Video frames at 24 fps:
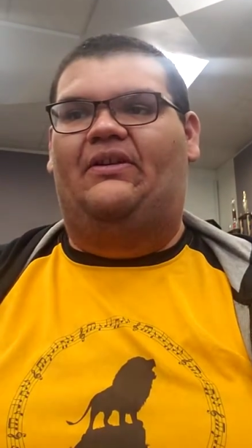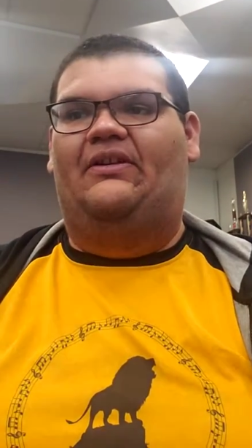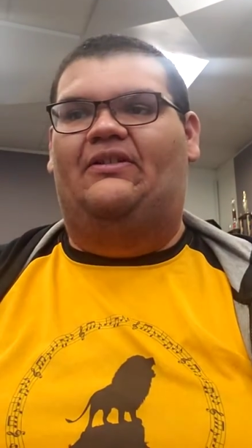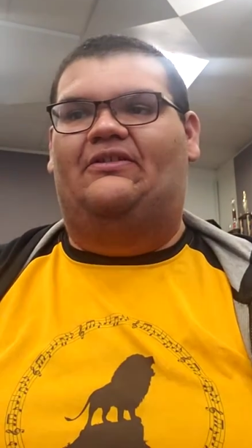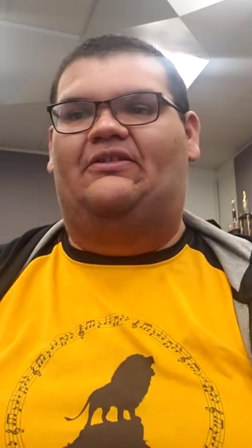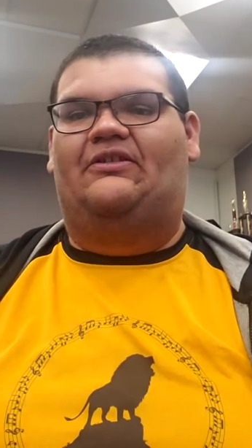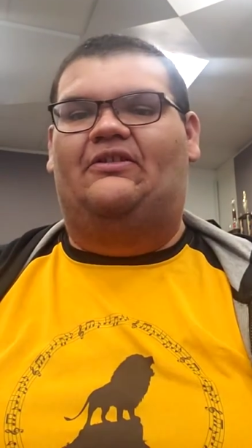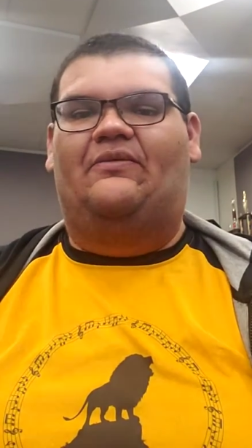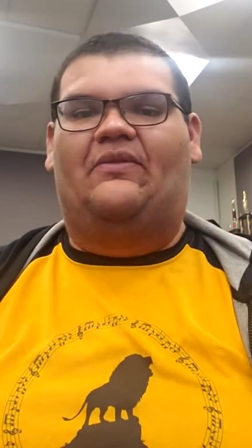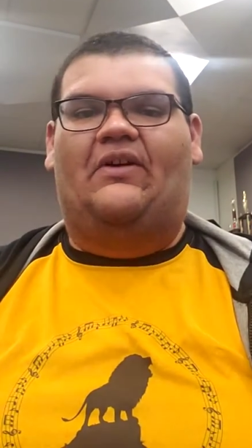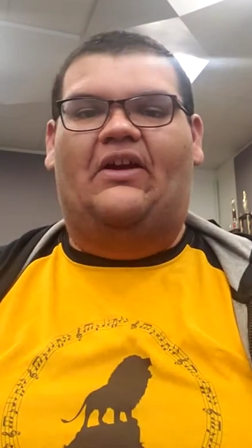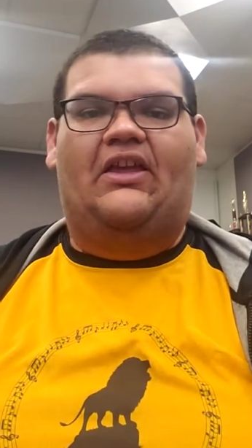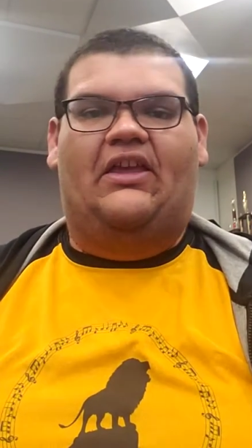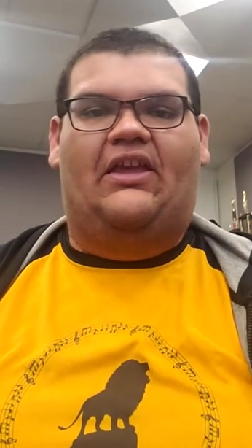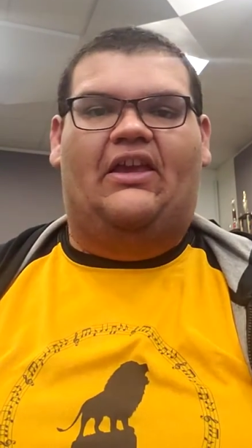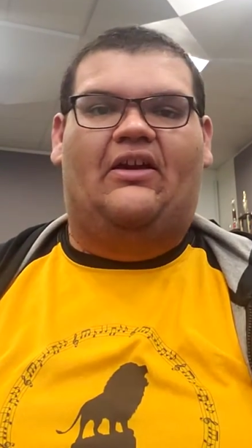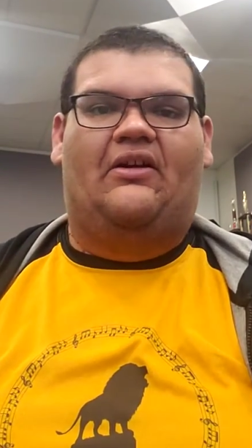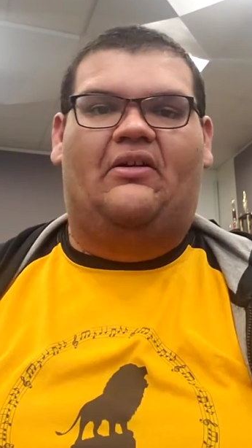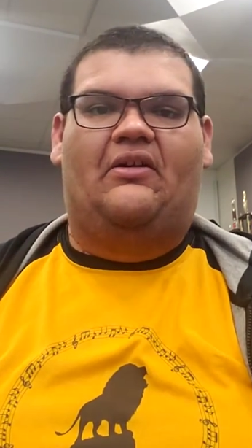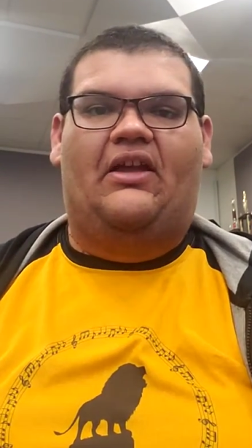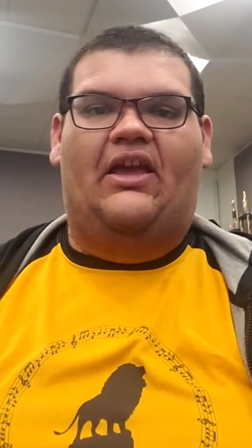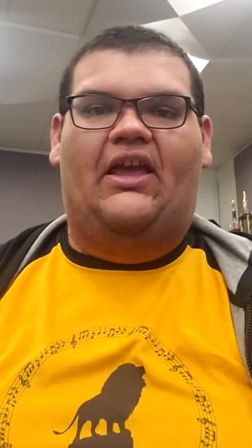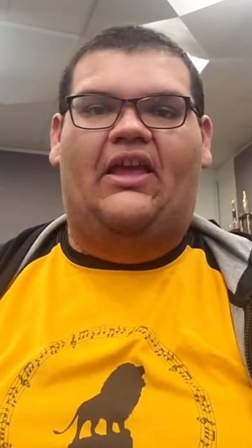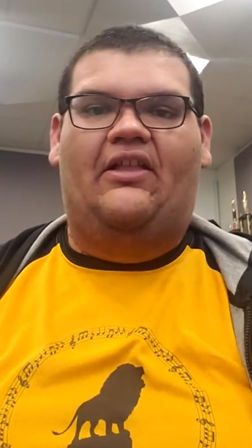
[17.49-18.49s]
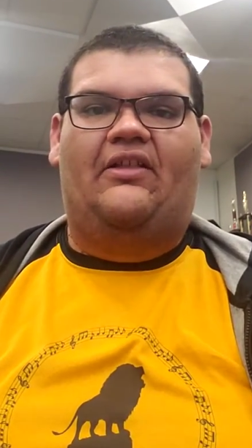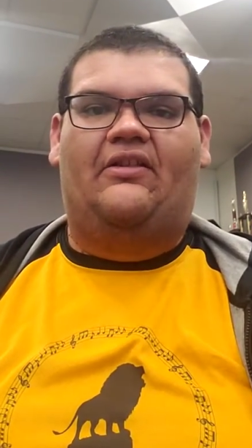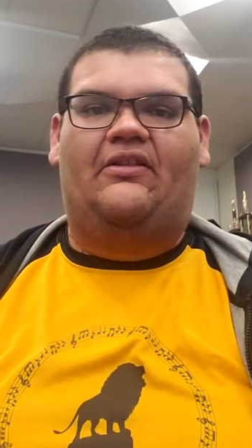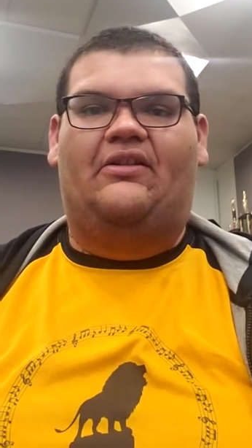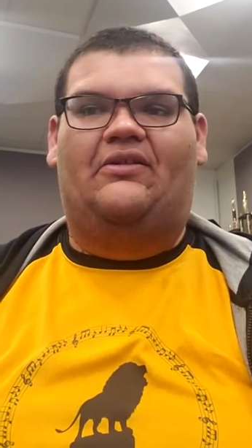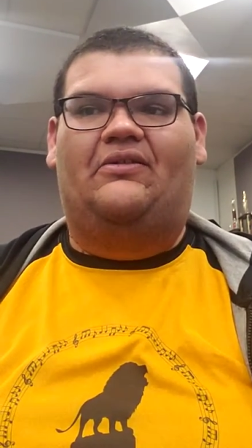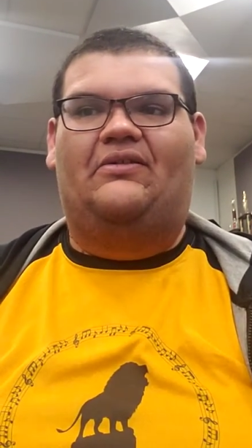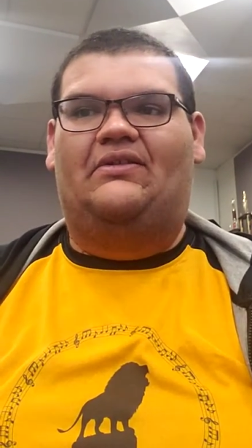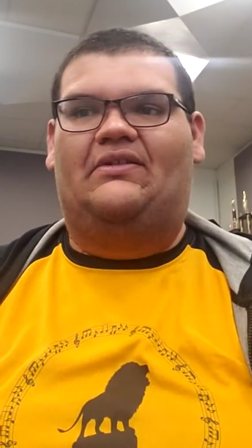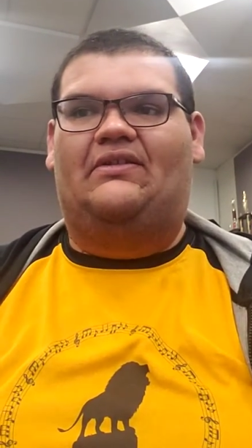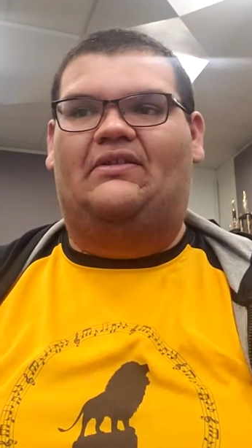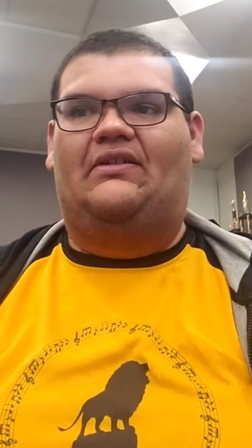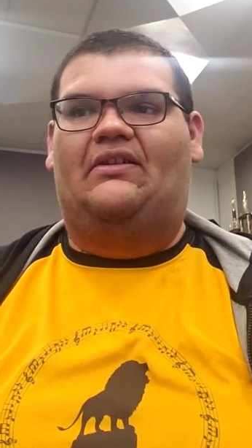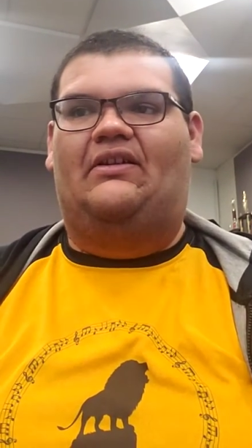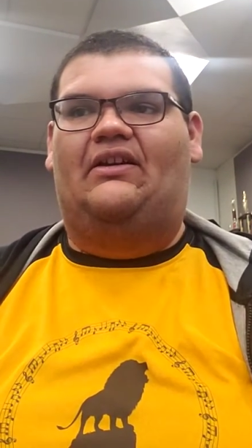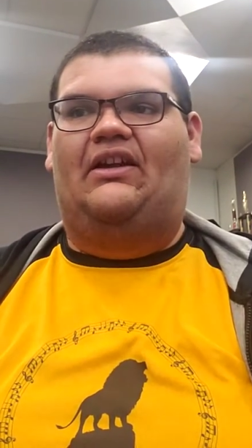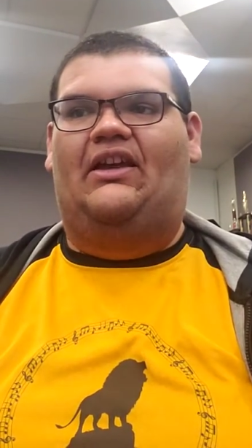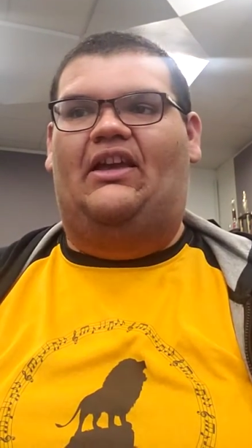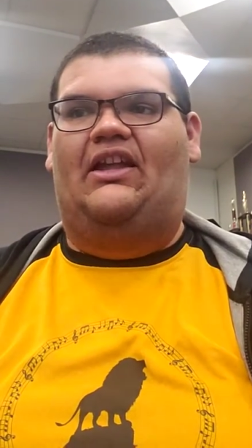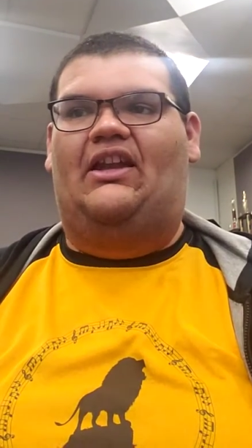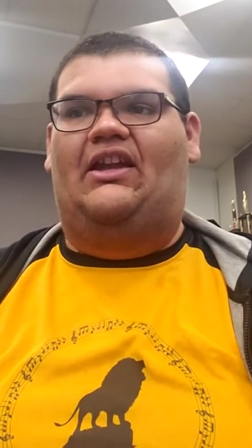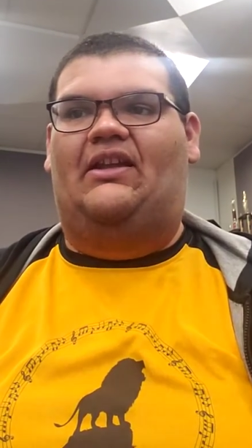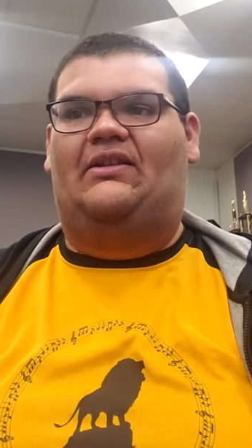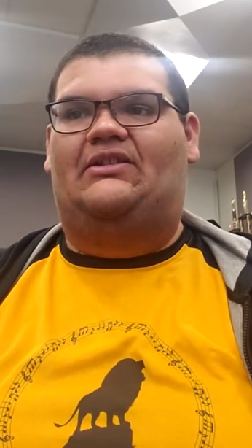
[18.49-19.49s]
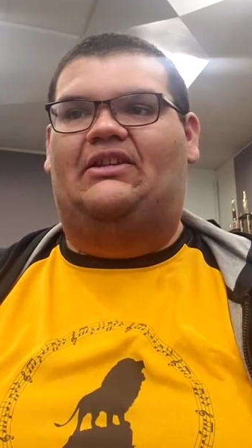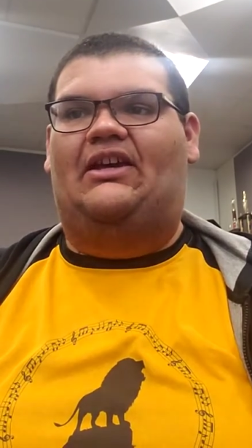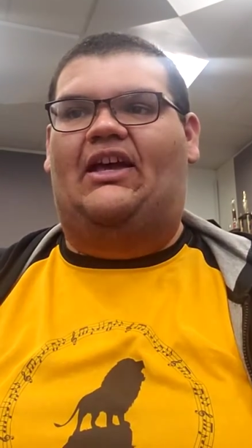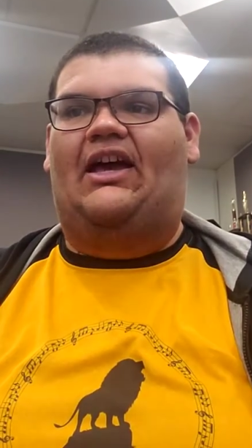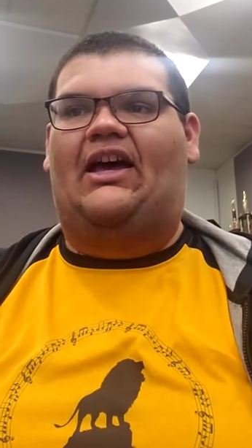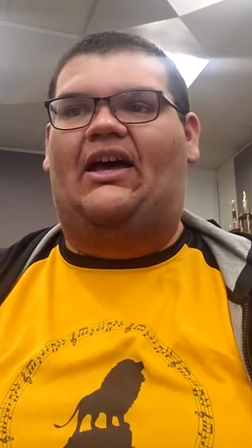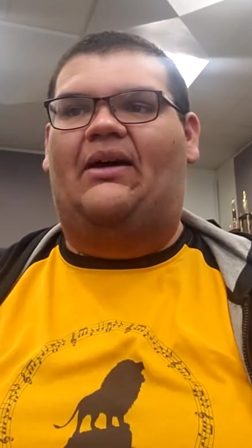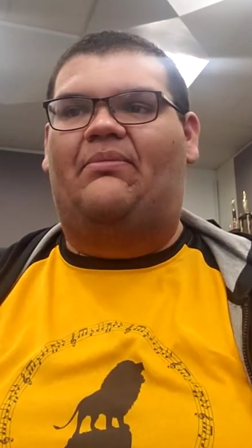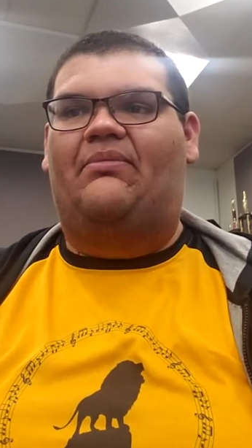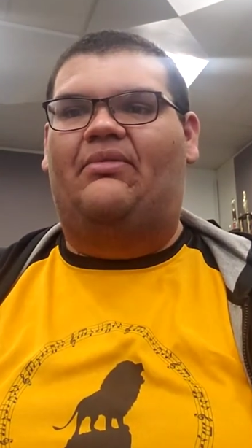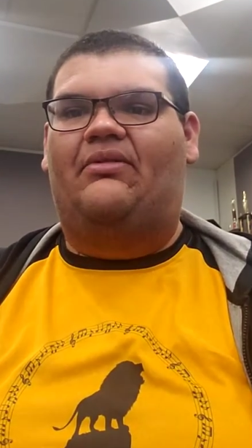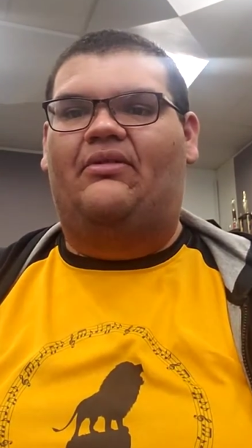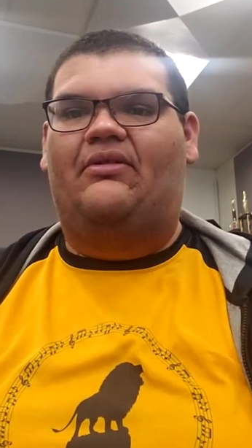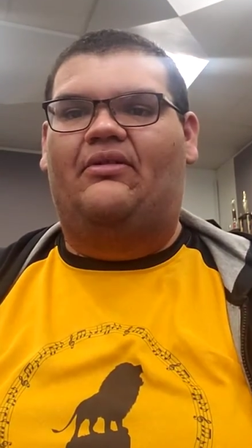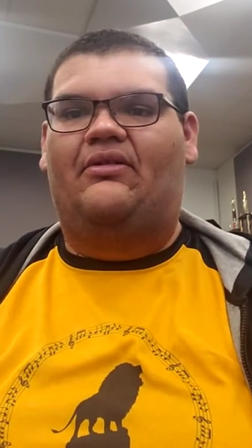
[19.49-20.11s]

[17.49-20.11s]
So if I count 8th notes and I tap